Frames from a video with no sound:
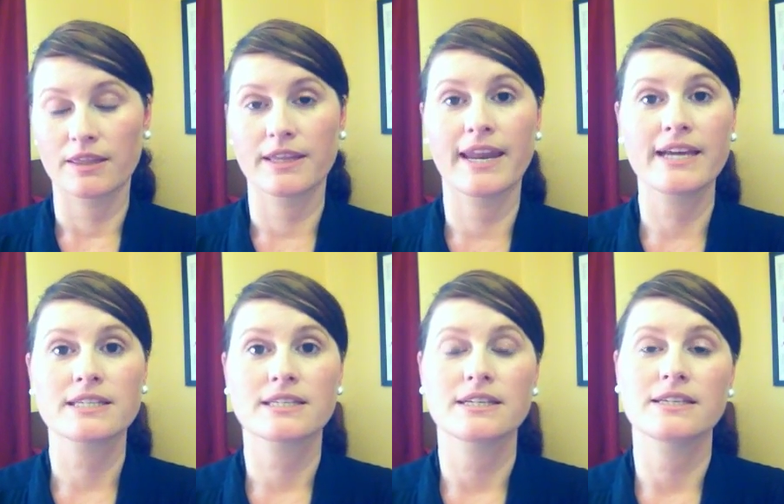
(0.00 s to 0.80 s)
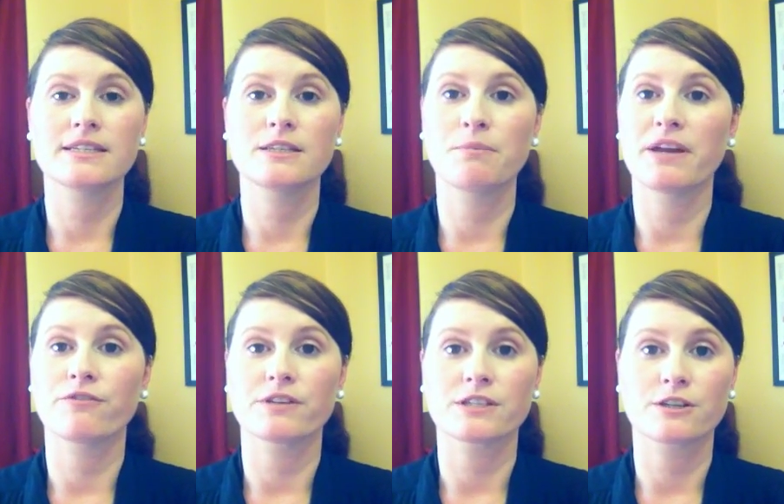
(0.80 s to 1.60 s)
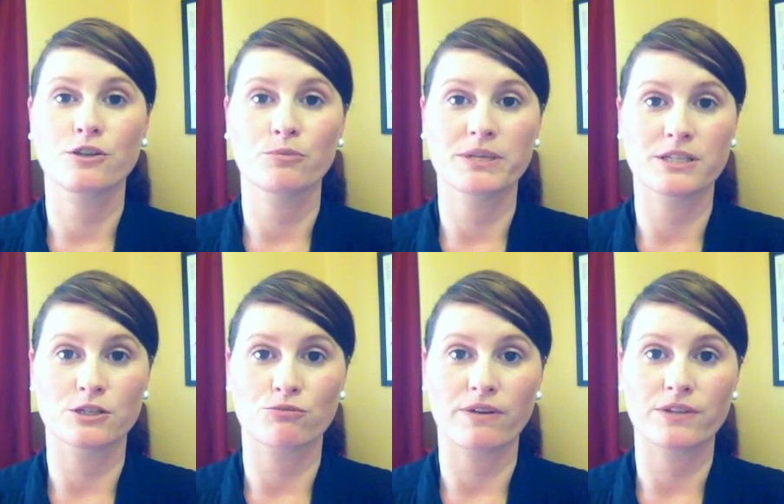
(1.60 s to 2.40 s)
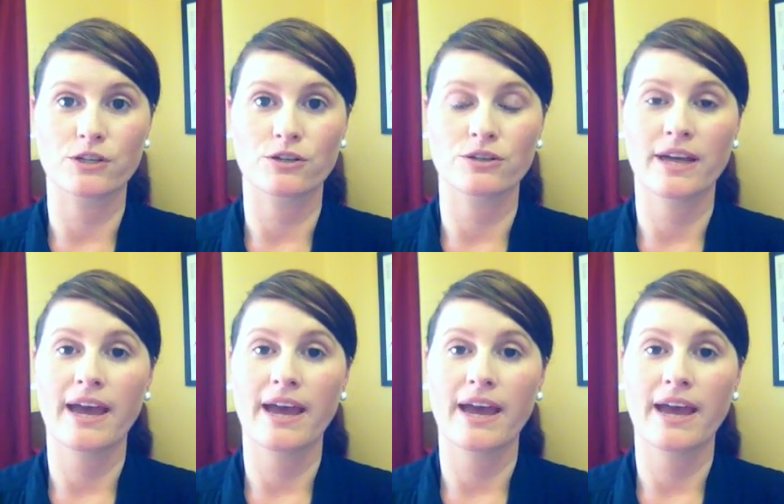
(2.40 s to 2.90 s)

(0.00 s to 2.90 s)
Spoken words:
The next is the benefits to your business revenue.